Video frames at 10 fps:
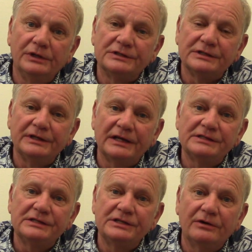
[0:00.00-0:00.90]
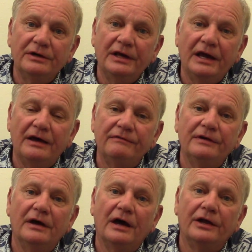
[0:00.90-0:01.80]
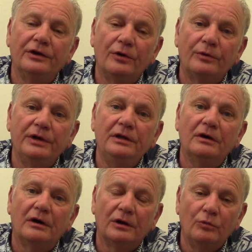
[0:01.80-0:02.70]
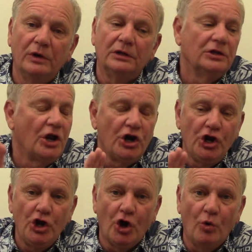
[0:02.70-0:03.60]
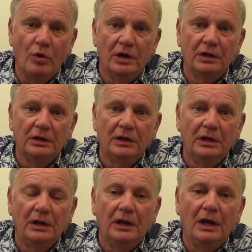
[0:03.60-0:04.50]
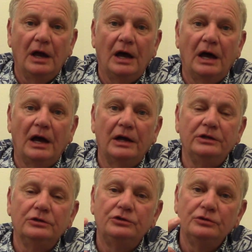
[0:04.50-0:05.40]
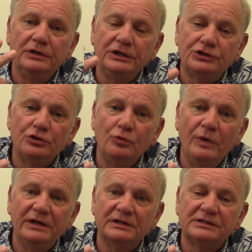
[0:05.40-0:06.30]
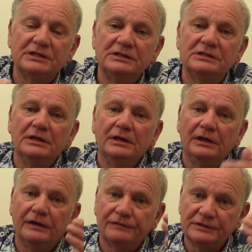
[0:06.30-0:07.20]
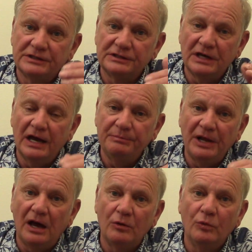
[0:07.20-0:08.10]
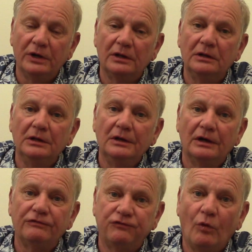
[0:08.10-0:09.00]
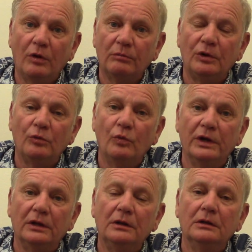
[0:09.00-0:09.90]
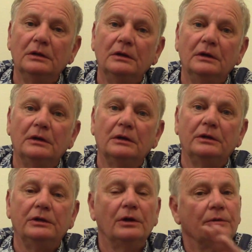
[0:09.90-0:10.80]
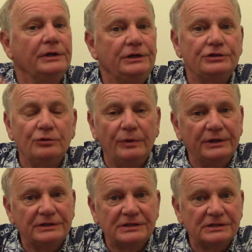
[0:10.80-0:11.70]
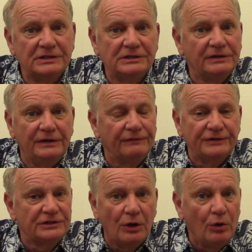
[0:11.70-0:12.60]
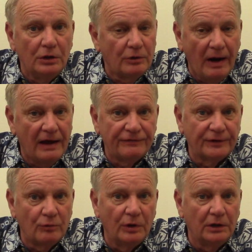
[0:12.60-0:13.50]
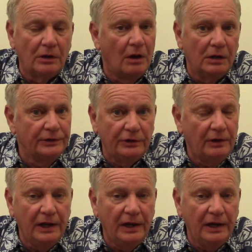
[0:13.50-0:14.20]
is it necessary to have a notary on a will? No. Uh, you do need two witnesses if it's a typed out will, a formal will. You don't need two witnesses if it's a holographic will, all in your